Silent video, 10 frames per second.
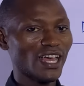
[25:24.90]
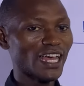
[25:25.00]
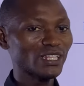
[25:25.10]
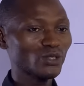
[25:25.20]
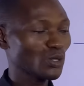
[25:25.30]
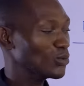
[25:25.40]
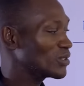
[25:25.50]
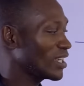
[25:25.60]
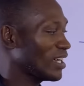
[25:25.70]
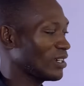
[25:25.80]
And
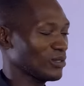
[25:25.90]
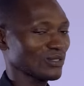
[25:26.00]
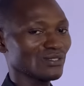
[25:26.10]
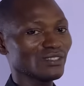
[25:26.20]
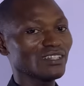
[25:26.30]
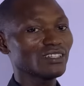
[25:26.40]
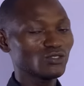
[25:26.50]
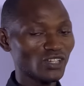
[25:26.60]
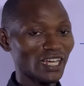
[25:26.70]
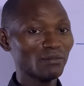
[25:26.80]
those errors,
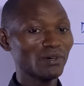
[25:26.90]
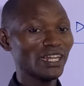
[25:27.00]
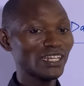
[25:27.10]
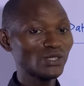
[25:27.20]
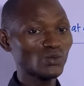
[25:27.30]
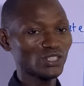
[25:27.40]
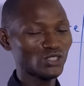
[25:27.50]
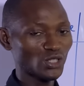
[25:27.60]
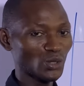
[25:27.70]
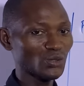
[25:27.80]
trial balance will
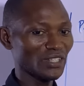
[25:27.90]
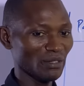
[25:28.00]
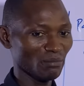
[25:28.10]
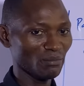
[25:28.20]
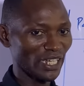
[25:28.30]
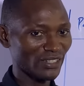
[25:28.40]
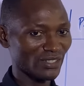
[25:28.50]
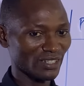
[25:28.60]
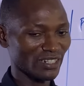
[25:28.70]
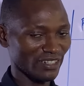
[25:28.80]
show them
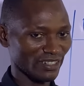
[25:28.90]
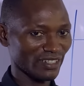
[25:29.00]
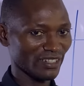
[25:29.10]
basically.